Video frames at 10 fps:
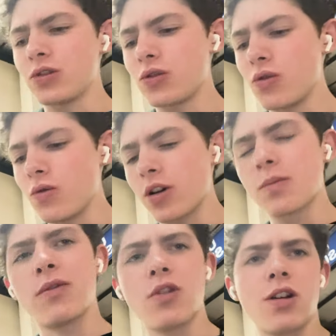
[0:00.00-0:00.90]
schoolwork
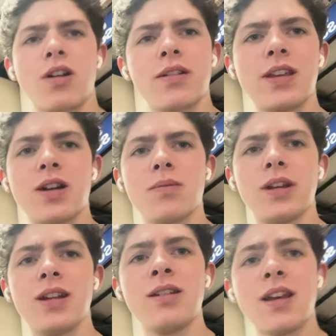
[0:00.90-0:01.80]
before I got on the
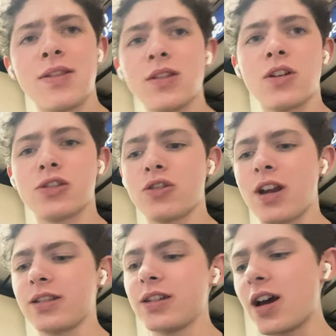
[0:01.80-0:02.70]
airplane, and then lost
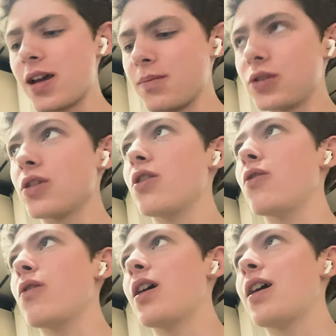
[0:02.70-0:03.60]
track of time,
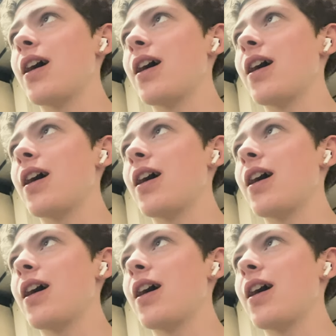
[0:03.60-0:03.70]
so uh,